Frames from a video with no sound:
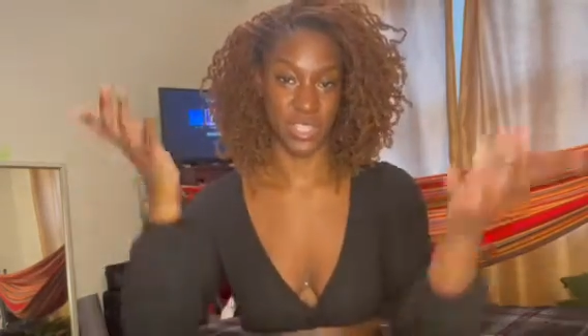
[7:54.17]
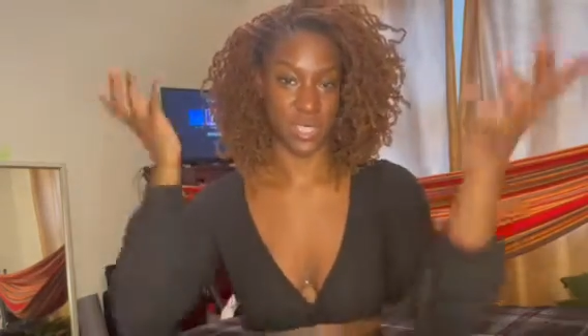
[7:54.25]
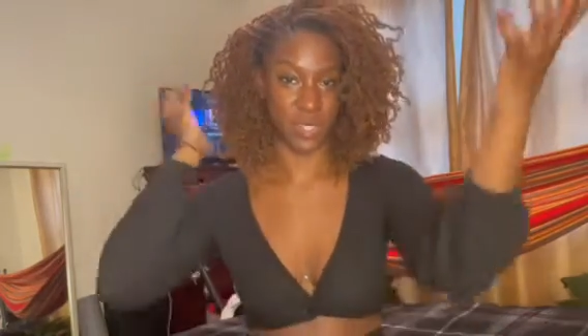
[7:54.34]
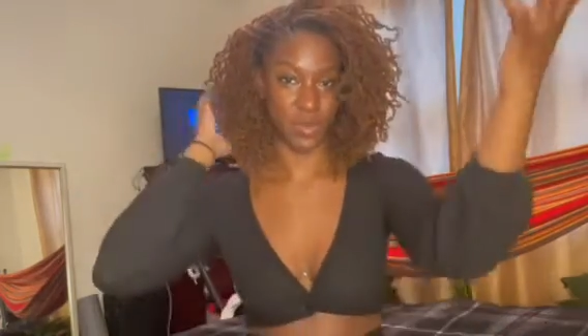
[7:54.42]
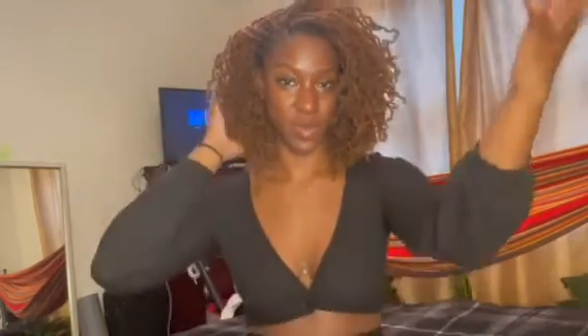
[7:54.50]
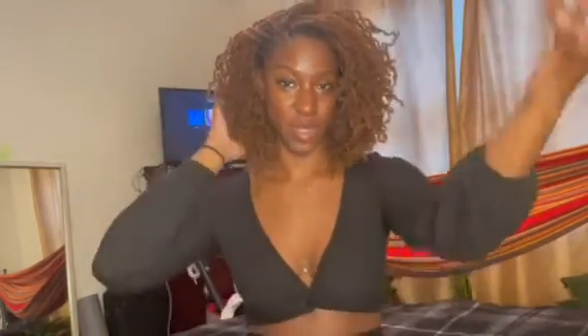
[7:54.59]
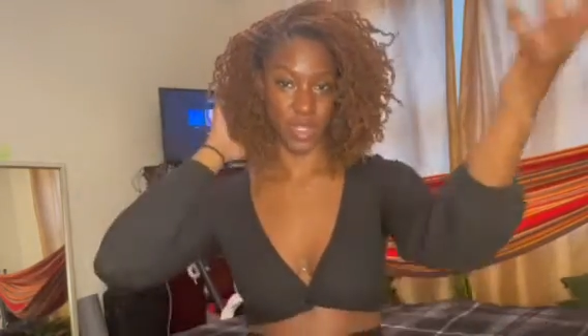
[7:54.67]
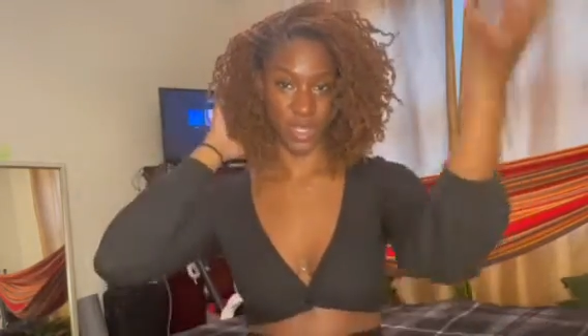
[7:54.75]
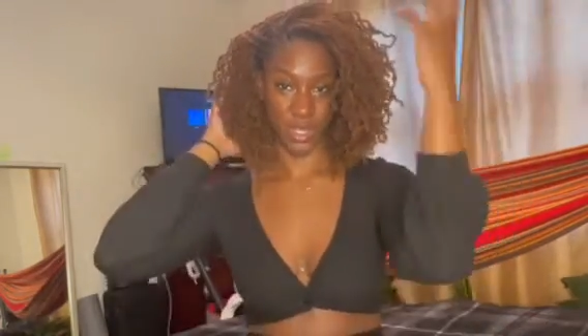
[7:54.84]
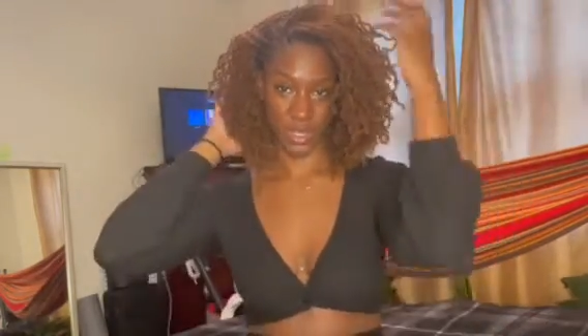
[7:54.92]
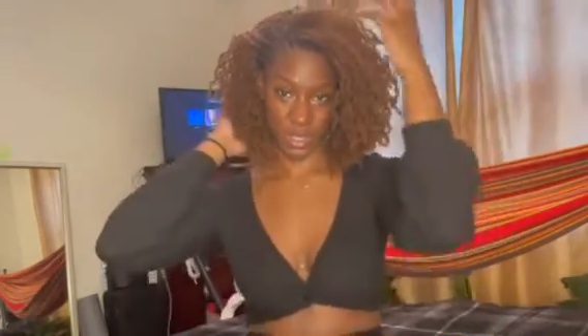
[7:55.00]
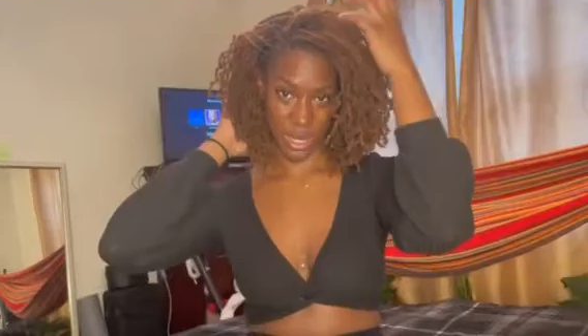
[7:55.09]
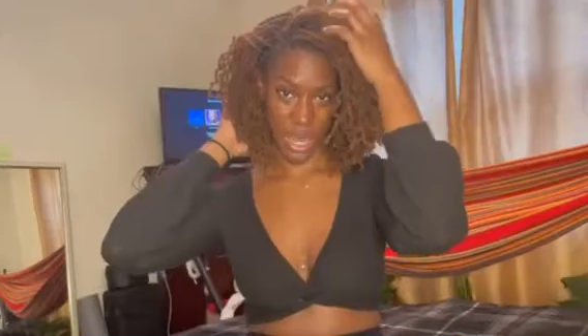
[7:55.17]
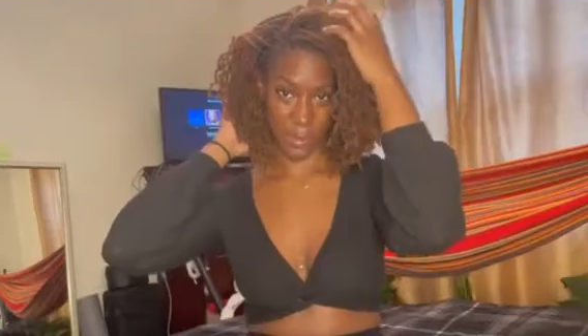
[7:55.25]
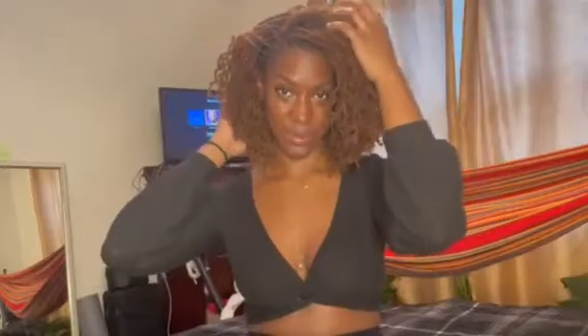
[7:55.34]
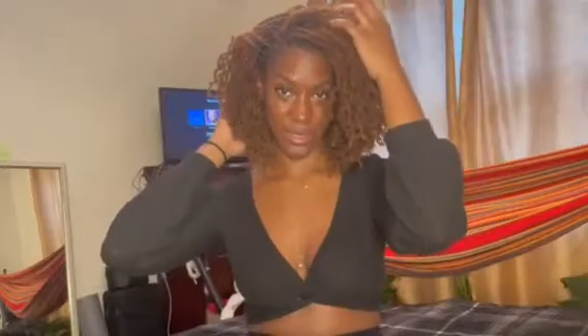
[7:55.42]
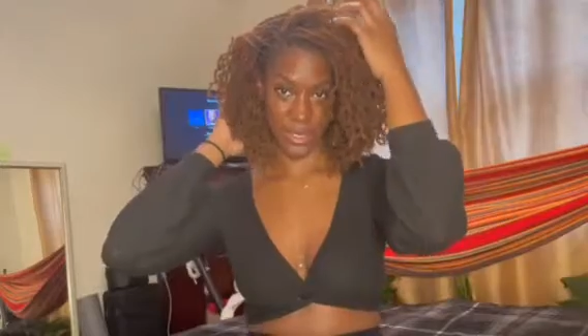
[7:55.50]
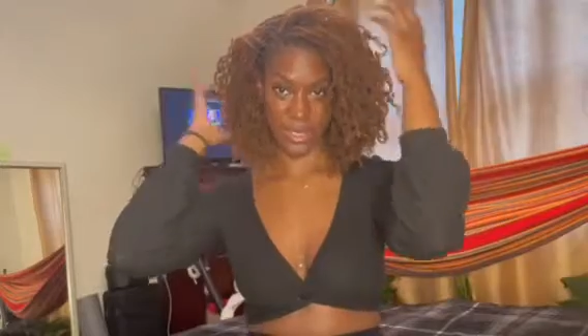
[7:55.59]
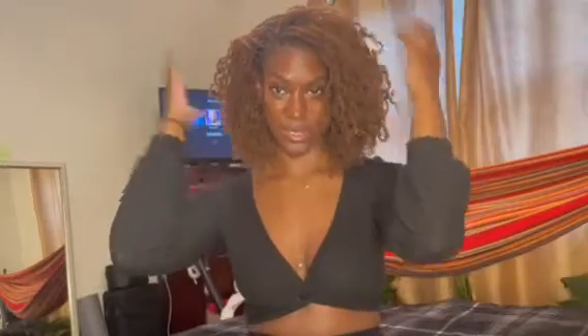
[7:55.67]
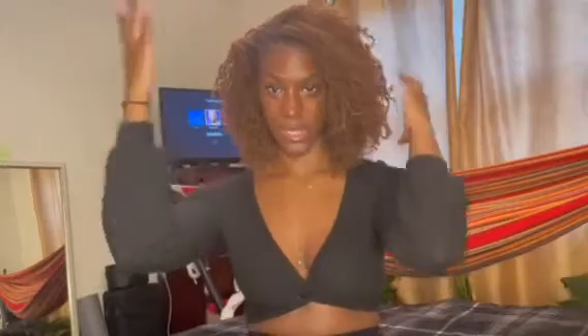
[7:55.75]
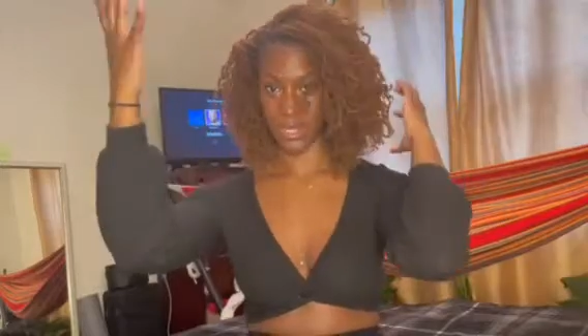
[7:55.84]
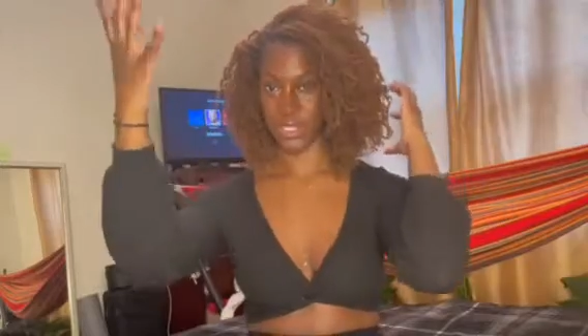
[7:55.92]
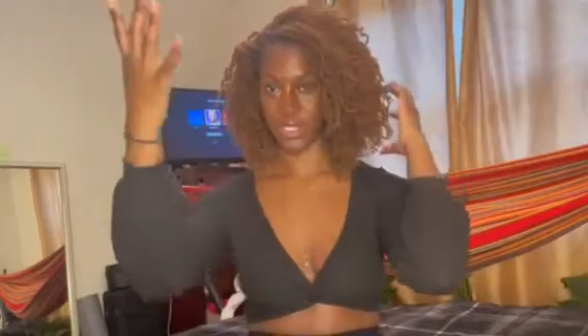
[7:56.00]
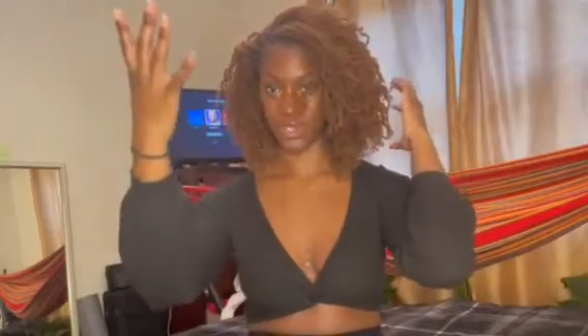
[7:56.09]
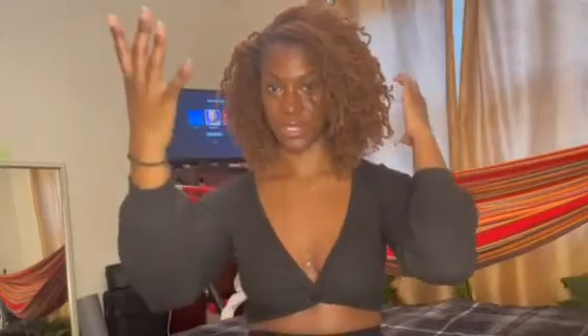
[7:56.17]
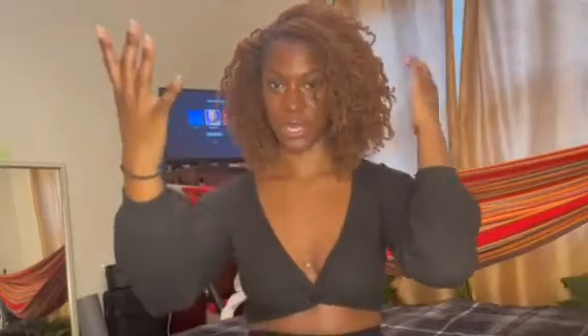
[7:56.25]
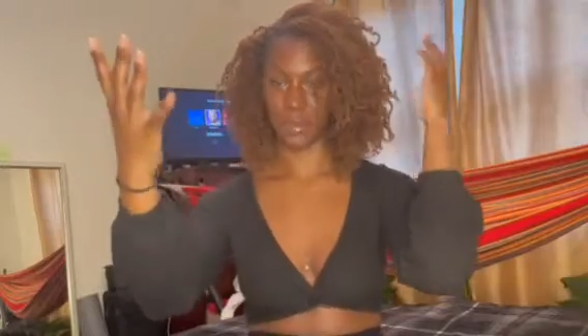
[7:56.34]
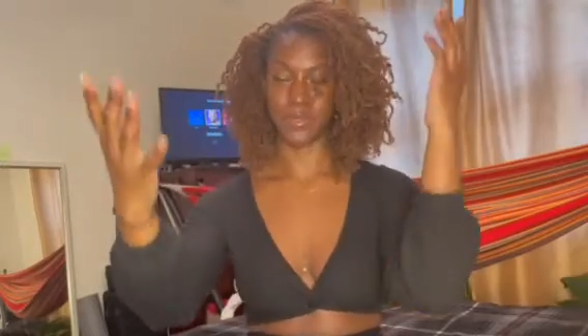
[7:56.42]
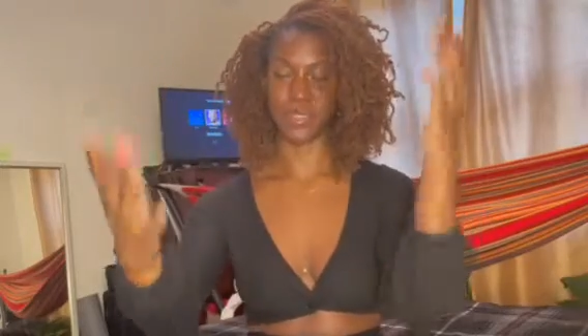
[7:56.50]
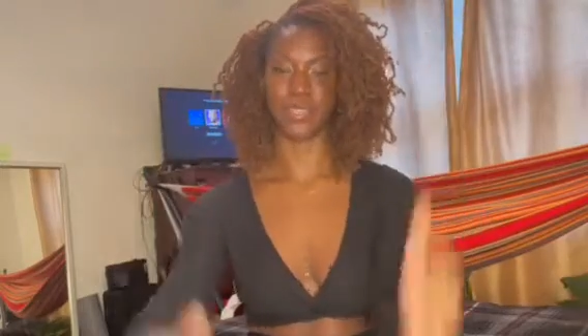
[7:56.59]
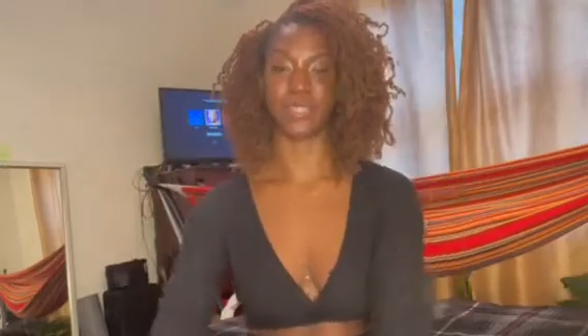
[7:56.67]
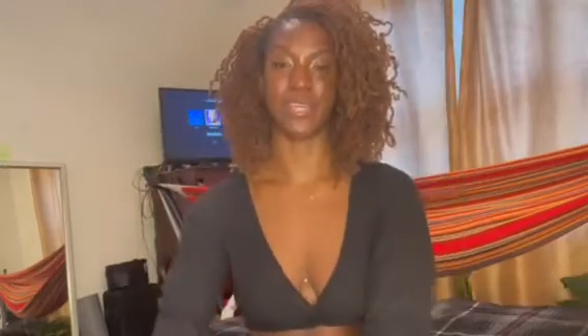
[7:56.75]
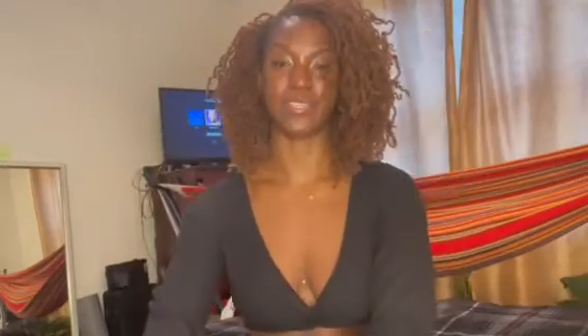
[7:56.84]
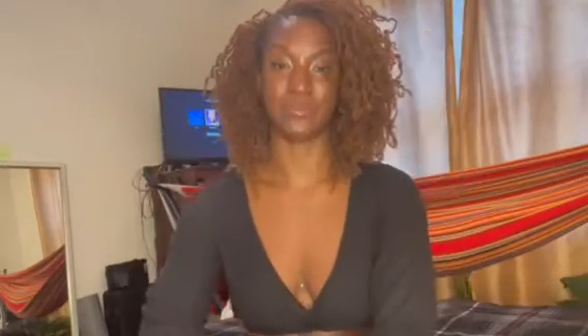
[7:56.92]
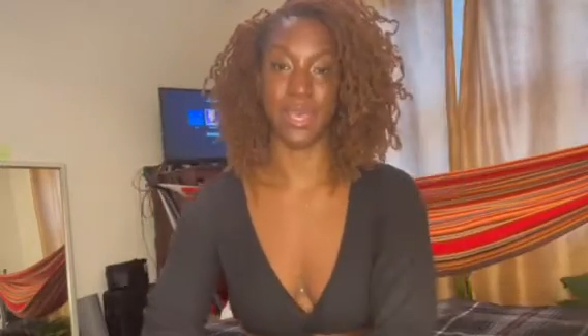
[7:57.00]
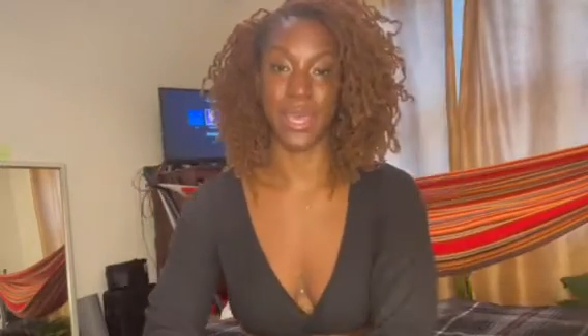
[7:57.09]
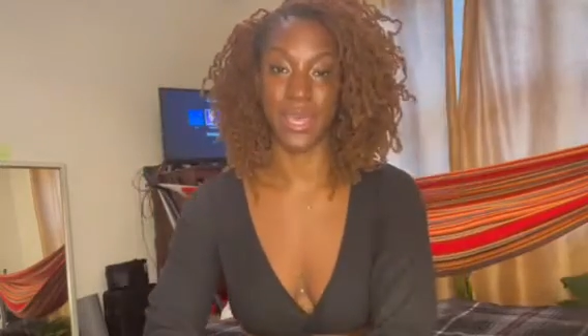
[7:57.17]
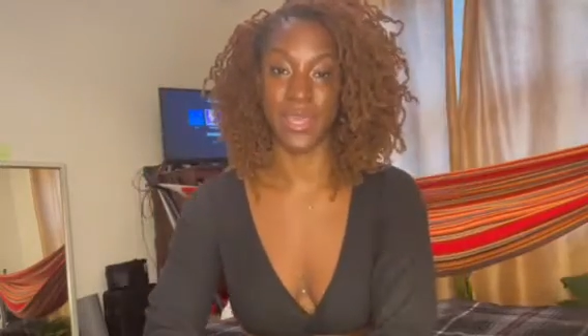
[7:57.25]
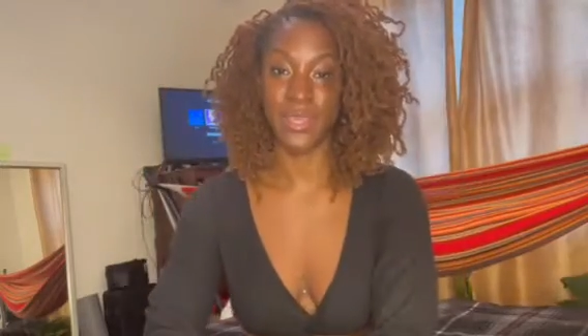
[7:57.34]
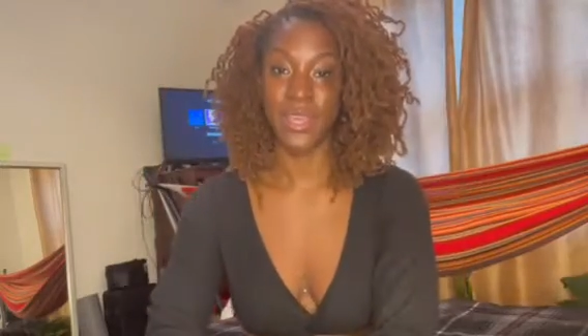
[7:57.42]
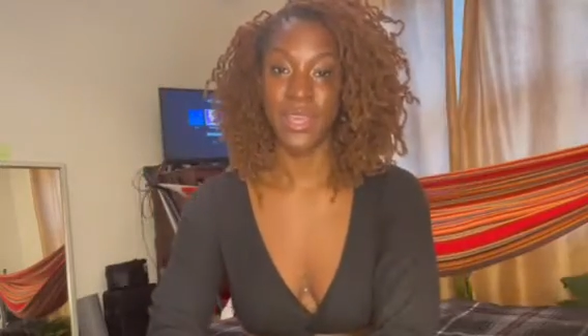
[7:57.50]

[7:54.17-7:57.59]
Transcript: and they worked on opposite sections on opposite sides of my head,